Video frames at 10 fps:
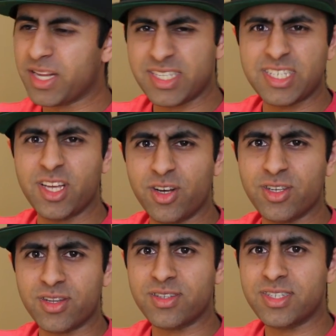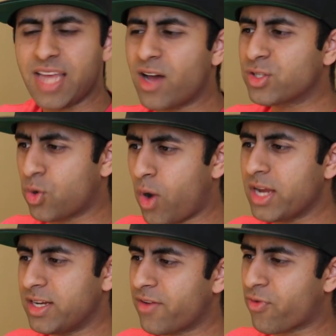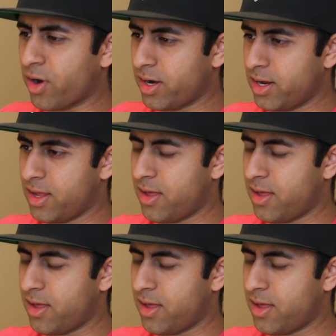but it still sounds quite different.